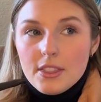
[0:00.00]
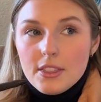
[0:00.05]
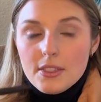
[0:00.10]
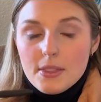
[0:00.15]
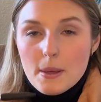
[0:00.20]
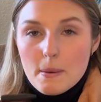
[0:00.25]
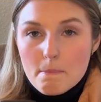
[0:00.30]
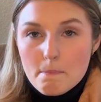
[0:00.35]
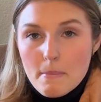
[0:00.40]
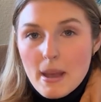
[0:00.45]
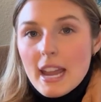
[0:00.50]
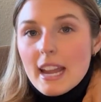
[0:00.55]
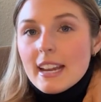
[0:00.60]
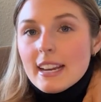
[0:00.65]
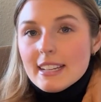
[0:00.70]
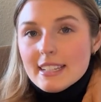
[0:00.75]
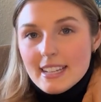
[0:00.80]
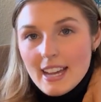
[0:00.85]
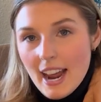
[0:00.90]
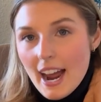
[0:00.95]
the
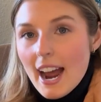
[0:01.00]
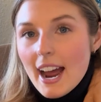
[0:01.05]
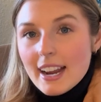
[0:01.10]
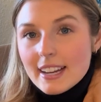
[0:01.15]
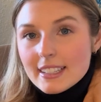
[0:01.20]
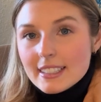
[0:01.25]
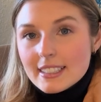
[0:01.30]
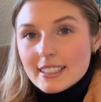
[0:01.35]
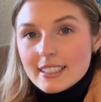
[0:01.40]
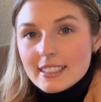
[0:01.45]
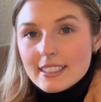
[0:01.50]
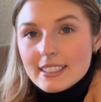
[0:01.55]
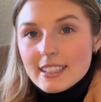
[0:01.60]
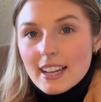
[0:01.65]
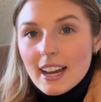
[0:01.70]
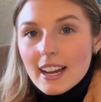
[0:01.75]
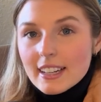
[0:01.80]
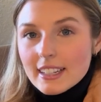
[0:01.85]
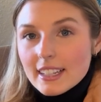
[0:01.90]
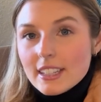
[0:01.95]
main tasks
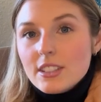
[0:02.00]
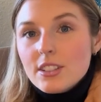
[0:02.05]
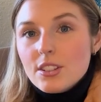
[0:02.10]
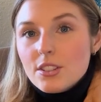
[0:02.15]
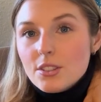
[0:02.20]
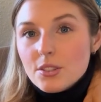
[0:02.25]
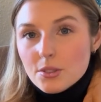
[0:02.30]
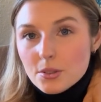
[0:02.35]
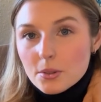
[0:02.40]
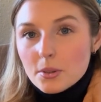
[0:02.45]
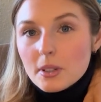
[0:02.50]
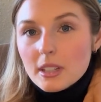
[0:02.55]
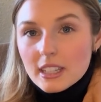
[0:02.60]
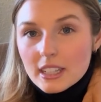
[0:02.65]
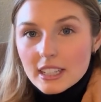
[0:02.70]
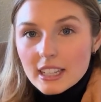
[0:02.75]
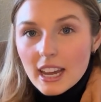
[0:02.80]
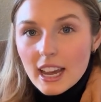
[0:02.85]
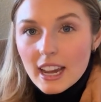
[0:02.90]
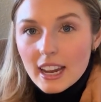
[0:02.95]
I need to do in
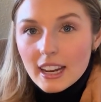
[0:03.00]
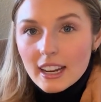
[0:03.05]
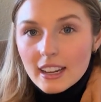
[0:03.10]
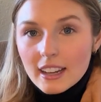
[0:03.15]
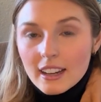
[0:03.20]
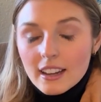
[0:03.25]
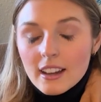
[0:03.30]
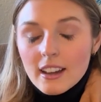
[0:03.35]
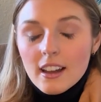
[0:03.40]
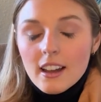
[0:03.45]
a day.